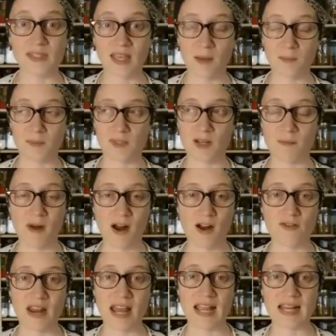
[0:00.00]
skip
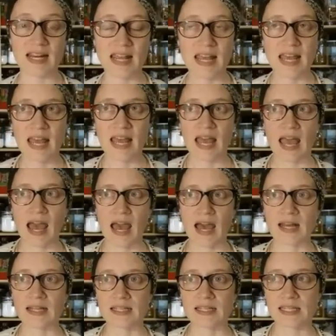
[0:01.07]
tomorrow night
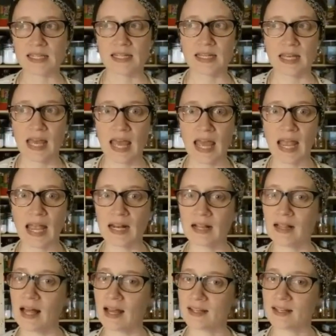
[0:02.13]
at 8
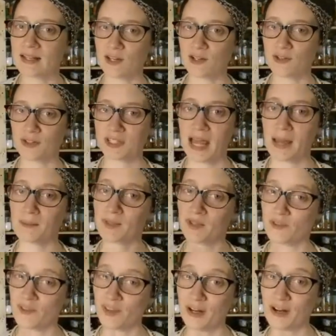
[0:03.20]
o'clock Central Time, so
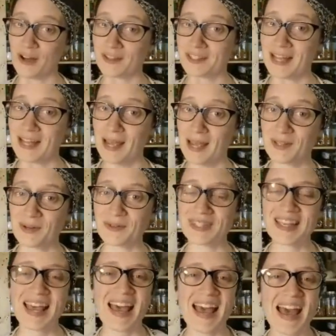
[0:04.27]
figure out the time zones,
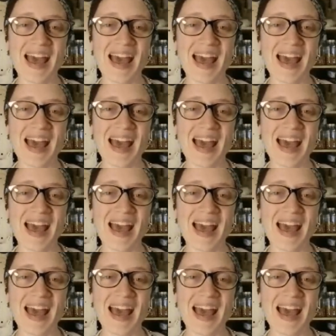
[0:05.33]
